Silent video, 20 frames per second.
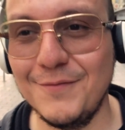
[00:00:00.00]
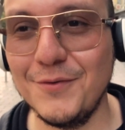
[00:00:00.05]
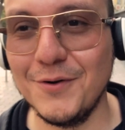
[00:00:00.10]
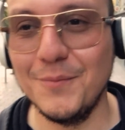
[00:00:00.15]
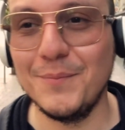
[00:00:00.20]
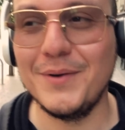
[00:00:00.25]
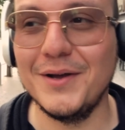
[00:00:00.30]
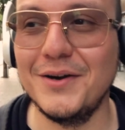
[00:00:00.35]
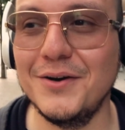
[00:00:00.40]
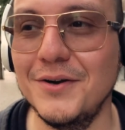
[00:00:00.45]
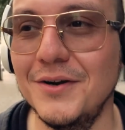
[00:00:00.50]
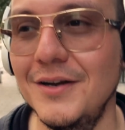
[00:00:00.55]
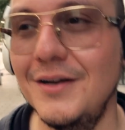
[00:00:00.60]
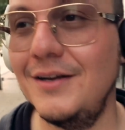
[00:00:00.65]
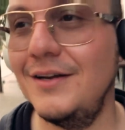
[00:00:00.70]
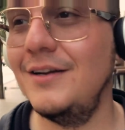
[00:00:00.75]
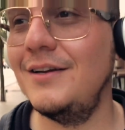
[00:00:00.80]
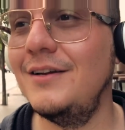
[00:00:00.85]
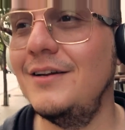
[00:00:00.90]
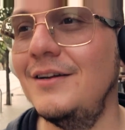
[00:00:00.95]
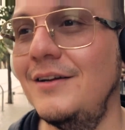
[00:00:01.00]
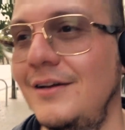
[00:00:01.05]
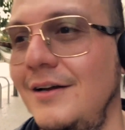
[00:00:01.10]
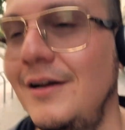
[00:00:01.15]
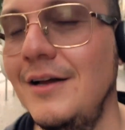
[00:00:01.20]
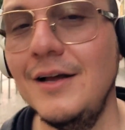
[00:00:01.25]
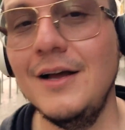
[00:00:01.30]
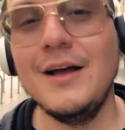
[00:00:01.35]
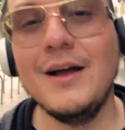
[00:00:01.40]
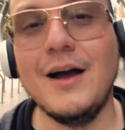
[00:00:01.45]
I felt better.
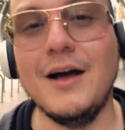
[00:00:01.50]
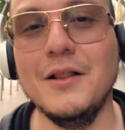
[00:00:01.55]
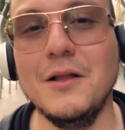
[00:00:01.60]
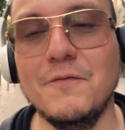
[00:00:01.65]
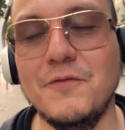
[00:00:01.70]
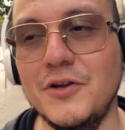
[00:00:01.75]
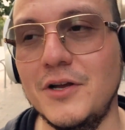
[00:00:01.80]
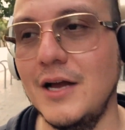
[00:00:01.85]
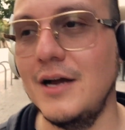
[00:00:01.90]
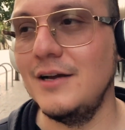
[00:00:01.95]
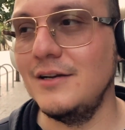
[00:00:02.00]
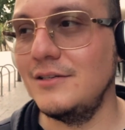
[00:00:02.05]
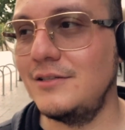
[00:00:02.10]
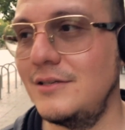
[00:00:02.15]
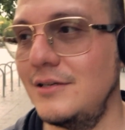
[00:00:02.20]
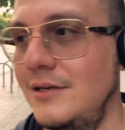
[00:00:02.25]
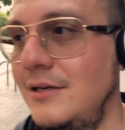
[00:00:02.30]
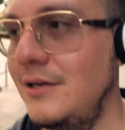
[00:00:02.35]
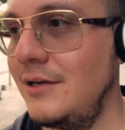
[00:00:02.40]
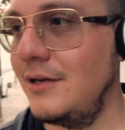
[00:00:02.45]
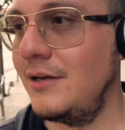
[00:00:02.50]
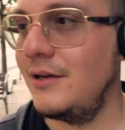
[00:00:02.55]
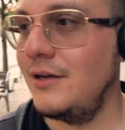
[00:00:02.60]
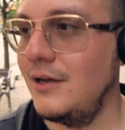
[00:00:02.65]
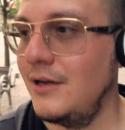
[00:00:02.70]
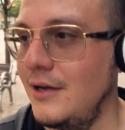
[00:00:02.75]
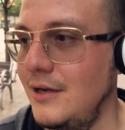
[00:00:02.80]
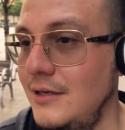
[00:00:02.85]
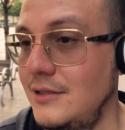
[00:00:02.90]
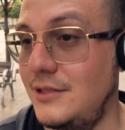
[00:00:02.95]
I love you guys.
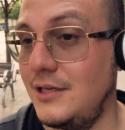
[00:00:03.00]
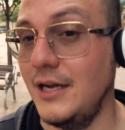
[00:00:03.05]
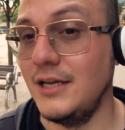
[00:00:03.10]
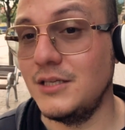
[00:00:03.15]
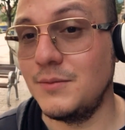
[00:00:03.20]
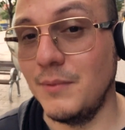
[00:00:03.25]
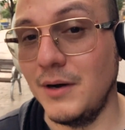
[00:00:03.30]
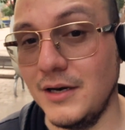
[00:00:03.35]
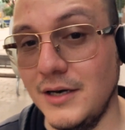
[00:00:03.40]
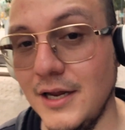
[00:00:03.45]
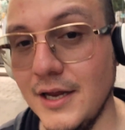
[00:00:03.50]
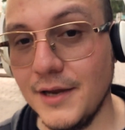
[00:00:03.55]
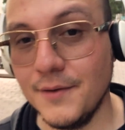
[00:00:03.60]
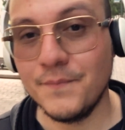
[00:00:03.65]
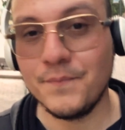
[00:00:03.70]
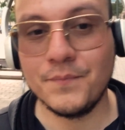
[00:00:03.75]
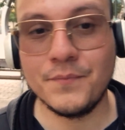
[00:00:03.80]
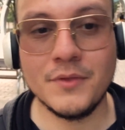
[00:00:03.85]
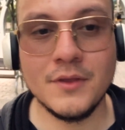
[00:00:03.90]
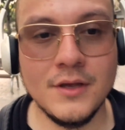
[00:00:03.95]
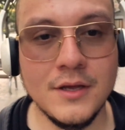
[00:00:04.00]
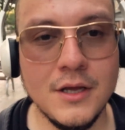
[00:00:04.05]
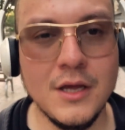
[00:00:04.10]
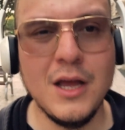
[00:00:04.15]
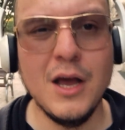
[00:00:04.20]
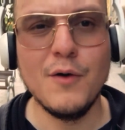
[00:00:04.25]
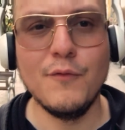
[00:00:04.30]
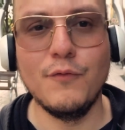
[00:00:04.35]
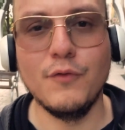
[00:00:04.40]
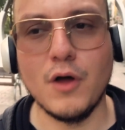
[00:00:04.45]
Today's Monday,
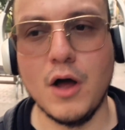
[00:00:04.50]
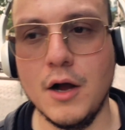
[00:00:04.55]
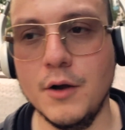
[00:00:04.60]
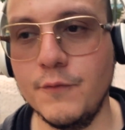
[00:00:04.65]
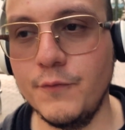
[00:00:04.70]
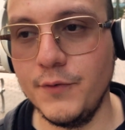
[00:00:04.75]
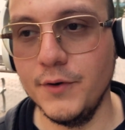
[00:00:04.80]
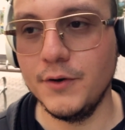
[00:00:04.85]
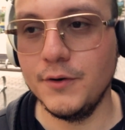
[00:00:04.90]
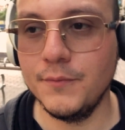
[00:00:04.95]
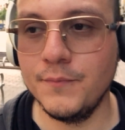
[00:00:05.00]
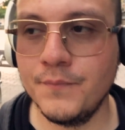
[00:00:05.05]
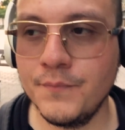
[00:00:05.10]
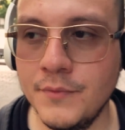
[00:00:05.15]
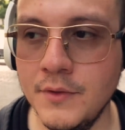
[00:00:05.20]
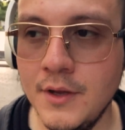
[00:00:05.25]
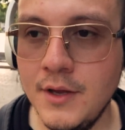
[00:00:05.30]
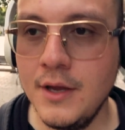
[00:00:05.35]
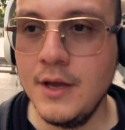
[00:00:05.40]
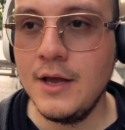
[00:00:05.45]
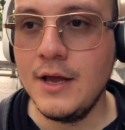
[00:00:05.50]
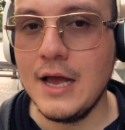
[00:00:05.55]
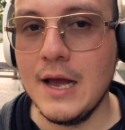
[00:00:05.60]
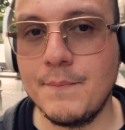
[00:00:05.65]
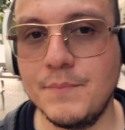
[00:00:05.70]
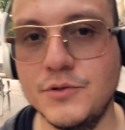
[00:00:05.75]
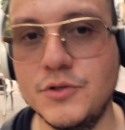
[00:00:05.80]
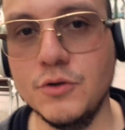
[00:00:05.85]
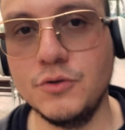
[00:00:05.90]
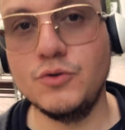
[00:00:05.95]
Vlogville,
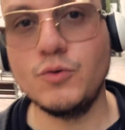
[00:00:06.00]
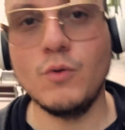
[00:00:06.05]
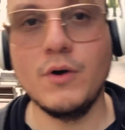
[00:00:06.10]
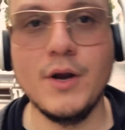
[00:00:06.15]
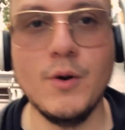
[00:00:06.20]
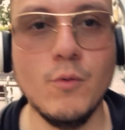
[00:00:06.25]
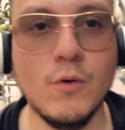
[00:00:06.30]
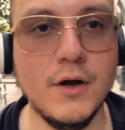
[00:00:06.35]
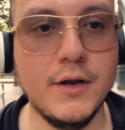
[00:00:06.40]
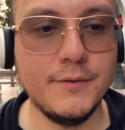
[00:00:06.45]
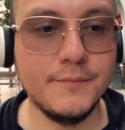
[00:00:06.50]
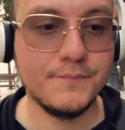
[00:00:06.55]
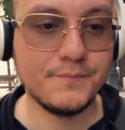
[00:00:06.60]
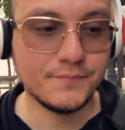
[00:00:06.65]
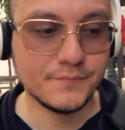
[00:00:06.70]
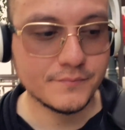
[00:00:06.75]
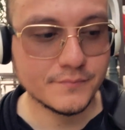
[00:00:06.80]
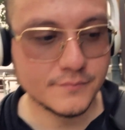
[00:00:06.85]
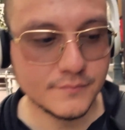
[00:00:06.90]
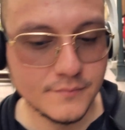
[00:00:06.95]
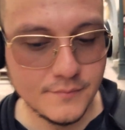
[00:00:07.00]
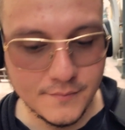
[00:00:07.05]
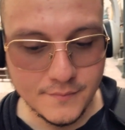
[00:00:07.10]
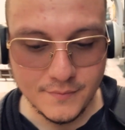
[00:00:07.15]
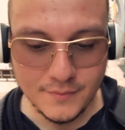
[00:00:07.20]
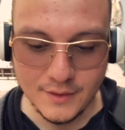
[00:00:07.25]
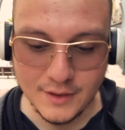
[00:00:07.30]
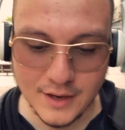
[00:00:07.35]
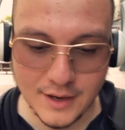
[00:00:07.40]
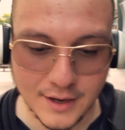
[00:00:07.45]
episode 21.
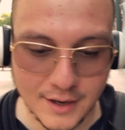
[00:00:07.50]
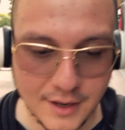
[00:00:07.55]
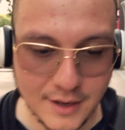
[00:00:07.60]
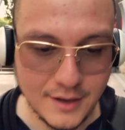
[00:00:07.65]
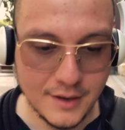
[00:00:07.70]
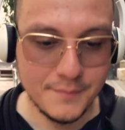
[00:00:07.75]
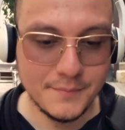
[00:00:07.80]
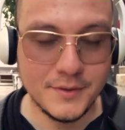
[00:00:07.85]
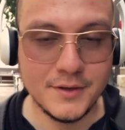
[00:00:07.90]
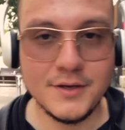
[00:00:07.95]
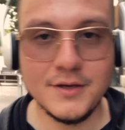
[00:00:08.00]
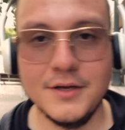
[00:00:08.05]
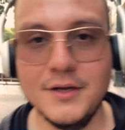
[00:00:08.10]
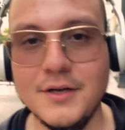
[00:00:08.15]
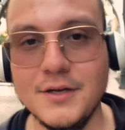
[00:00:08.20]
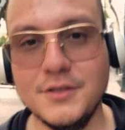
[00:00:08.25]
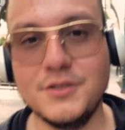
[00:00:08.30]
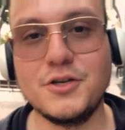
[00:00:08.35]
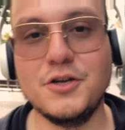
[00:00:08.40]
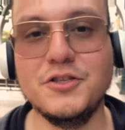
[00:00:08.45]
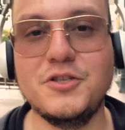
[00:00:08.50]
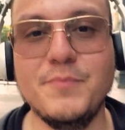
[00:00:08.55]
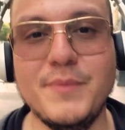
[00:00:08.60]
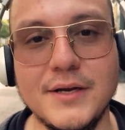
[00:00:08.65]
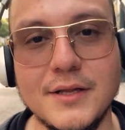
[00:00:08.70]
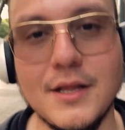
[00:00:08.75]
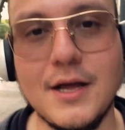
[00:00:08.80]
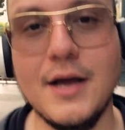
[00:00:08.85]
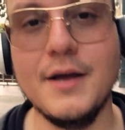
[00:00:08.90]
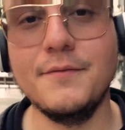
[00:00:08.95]
Um, it's good to be
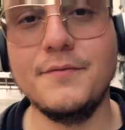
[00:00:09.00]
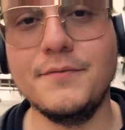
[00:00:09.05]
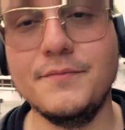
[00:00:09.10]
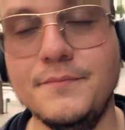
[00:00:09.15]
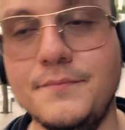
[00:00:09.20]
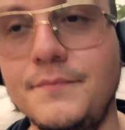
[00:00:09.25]
alive.